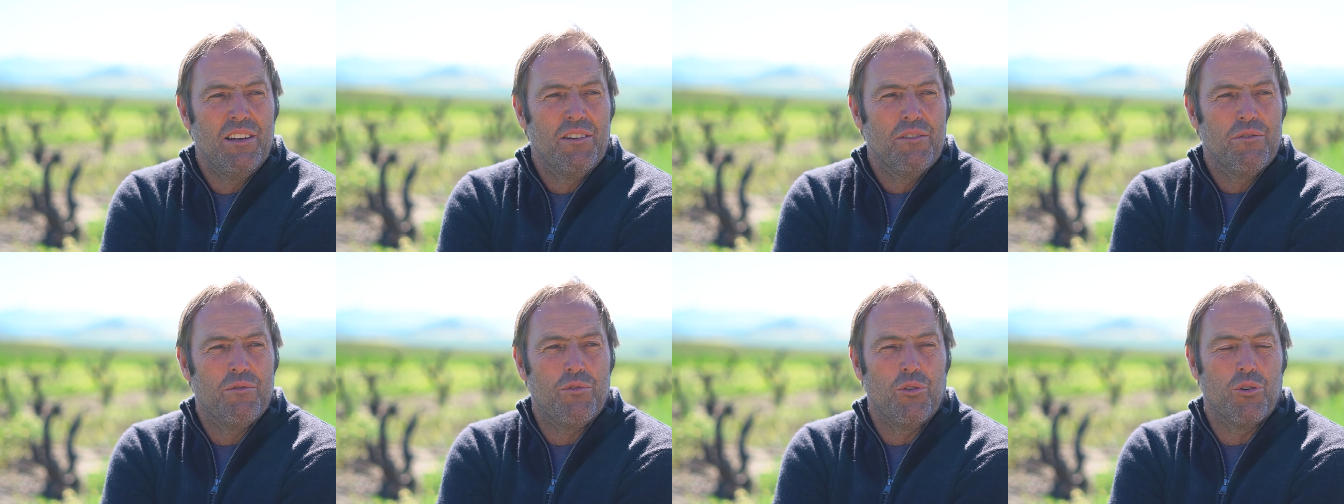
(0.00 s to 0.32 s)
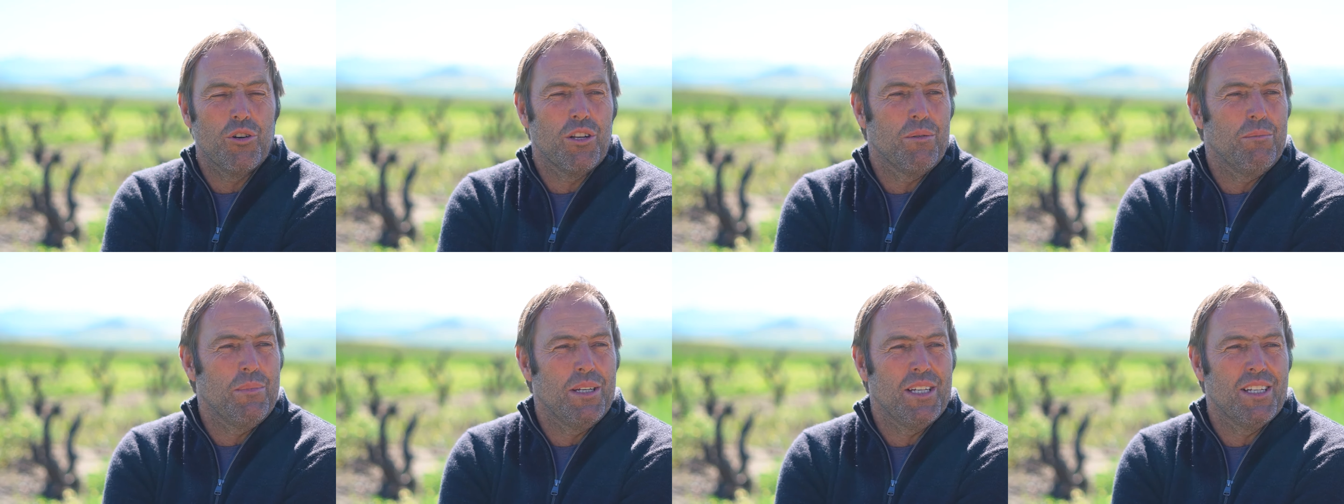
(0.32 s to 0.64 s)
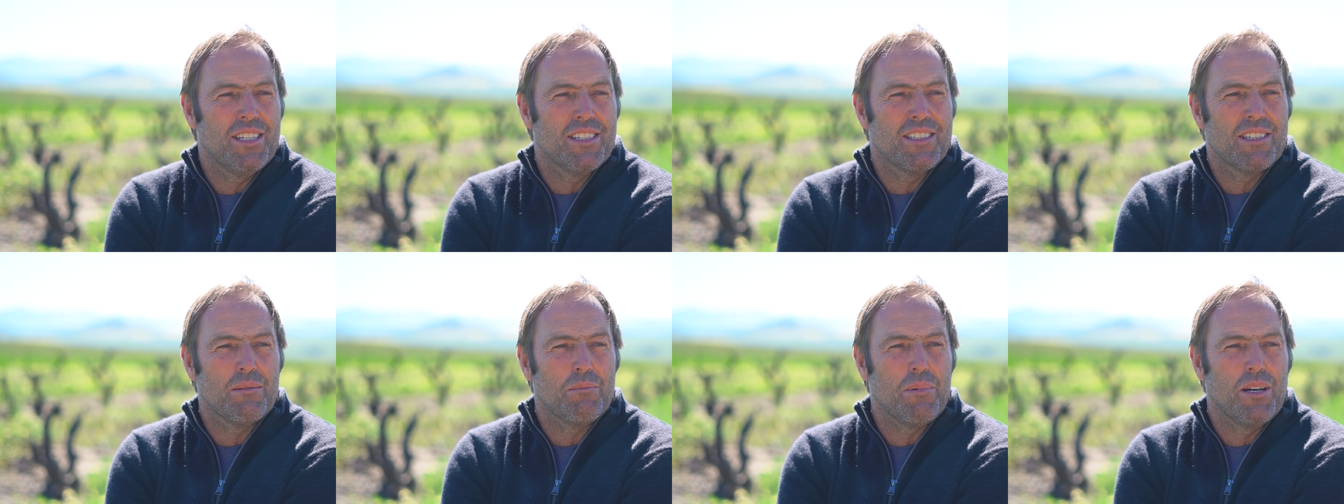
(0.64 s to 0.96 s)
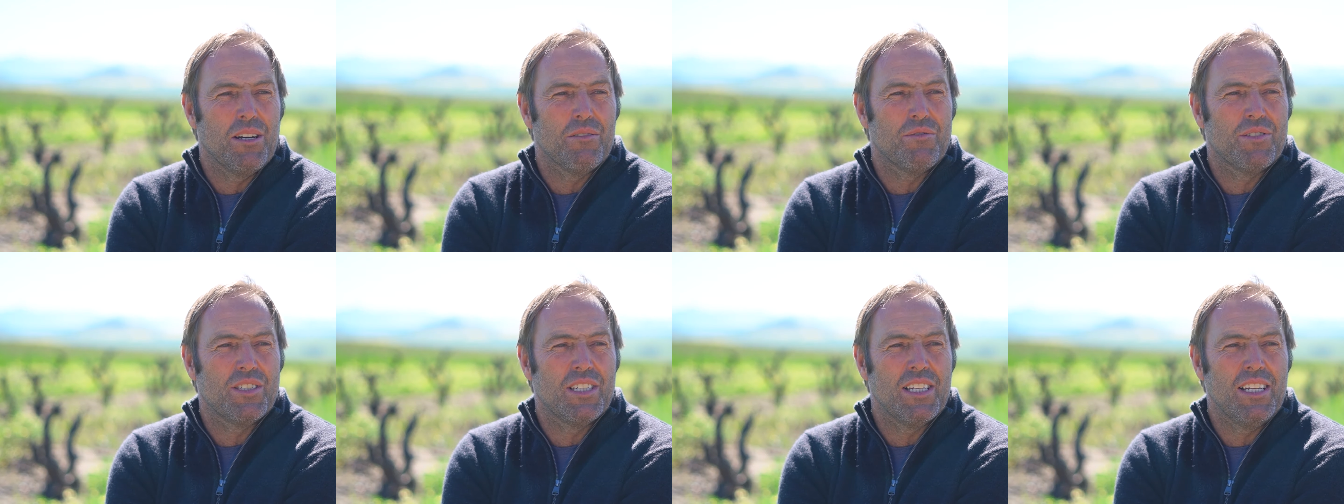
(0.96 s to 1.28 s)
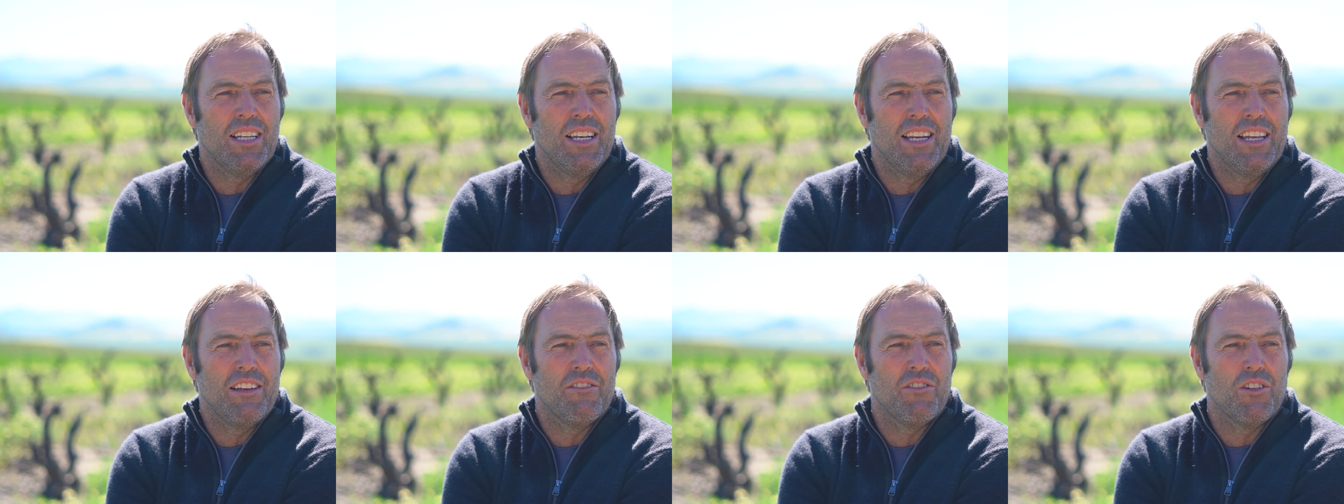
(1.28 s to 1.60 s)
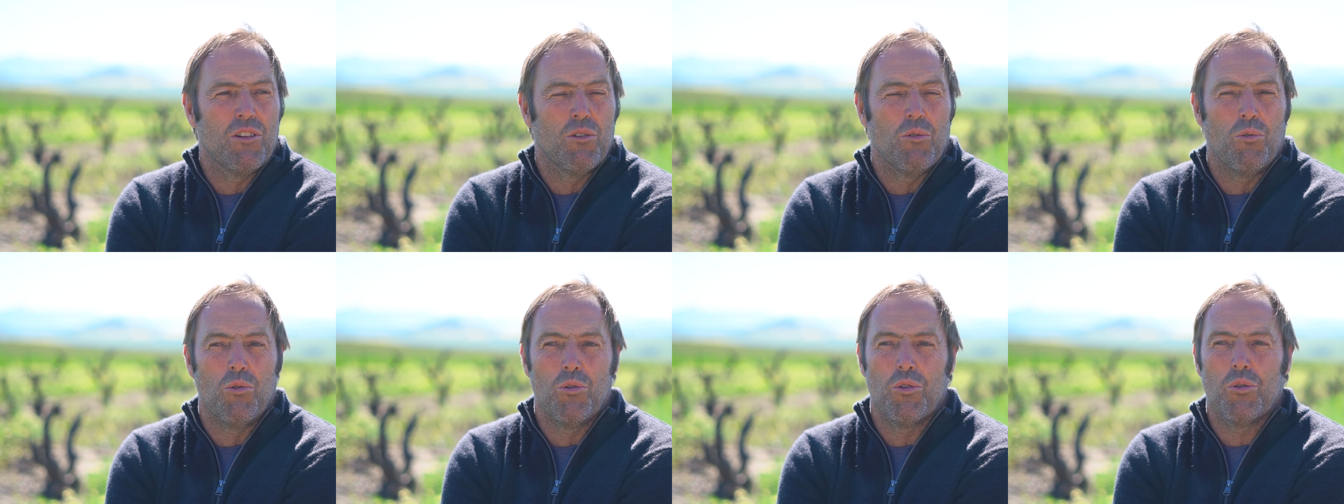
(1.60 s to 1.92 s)
40 meters above sea
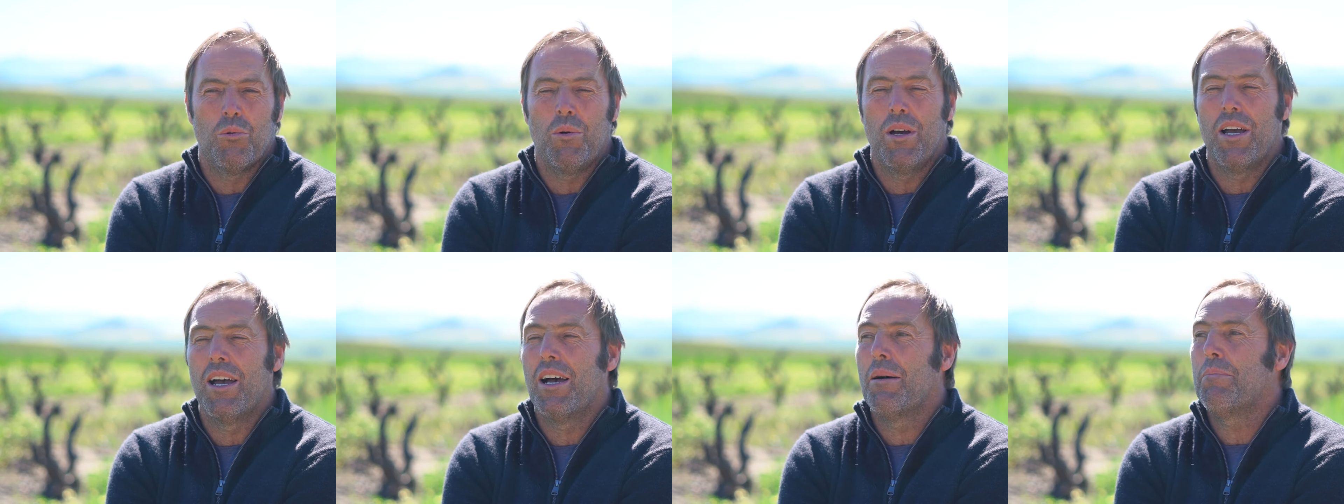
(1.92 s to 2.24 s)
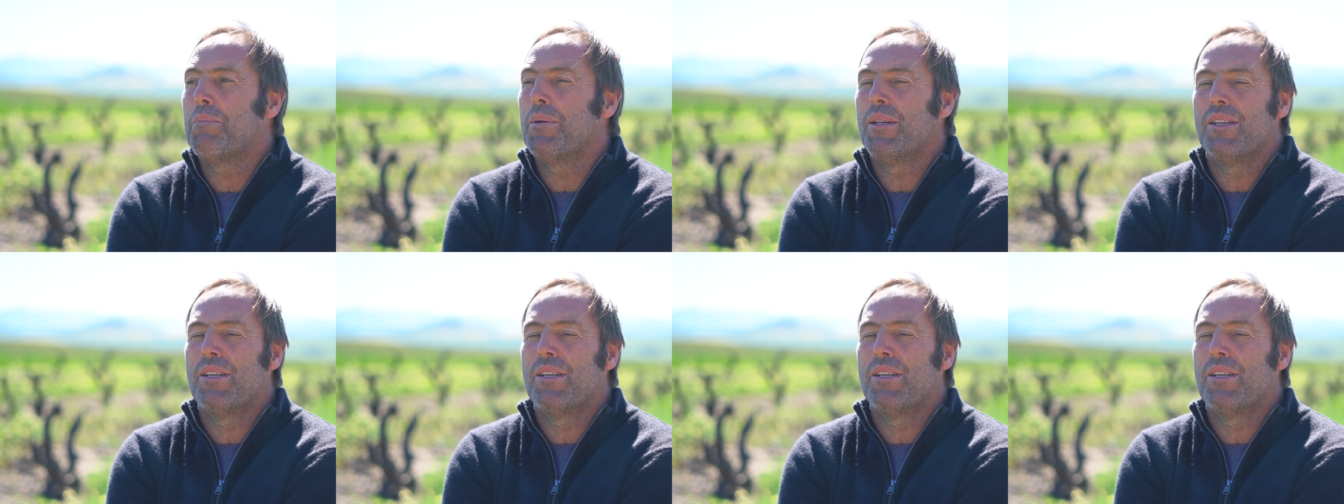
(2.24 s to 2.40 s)
level, all the way up